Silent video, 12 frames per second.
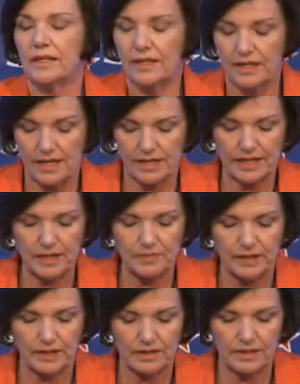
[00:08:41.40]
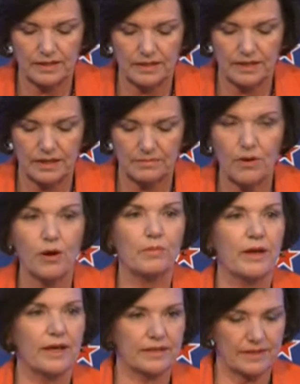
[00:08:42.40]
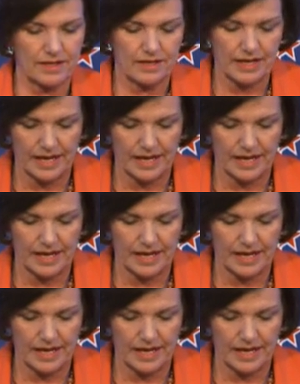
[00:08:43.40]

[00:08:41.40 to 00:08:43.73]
uh, keeping the uh, mob out there